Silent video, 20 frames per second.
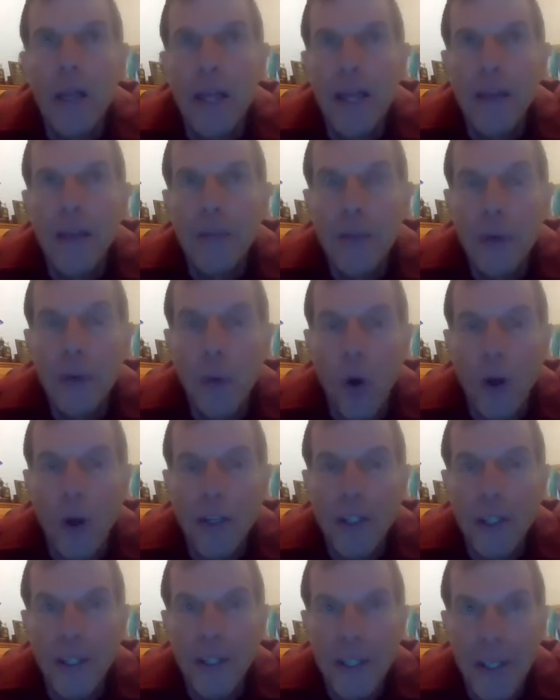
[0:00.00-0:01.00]
If you are
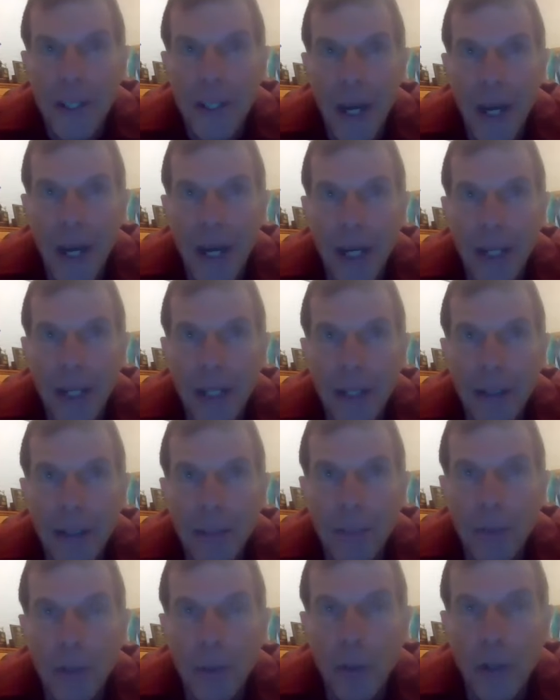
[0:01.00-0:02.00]
denied,
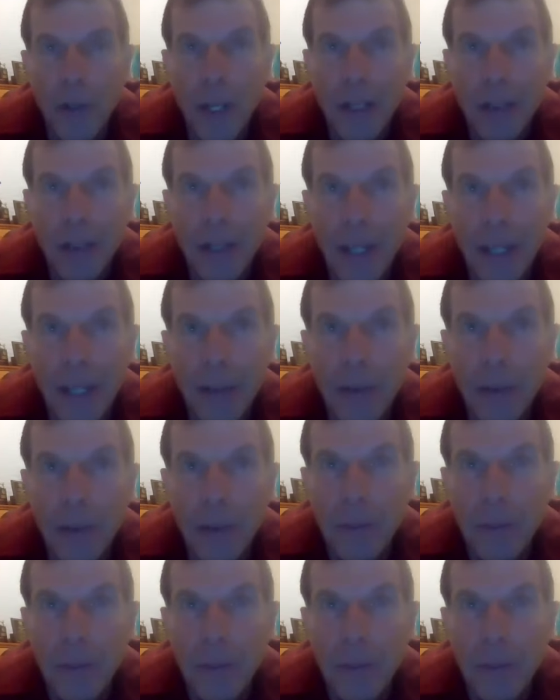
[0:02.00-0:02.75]
you'll get a letter in